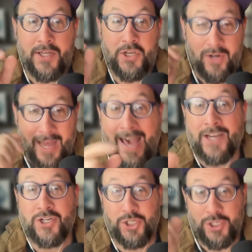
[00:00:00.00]
you're
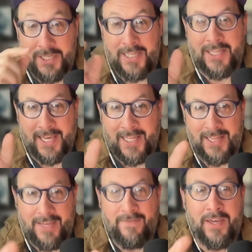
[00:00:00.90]
actually like
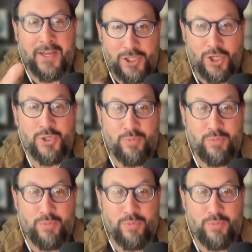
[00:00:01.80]
living in close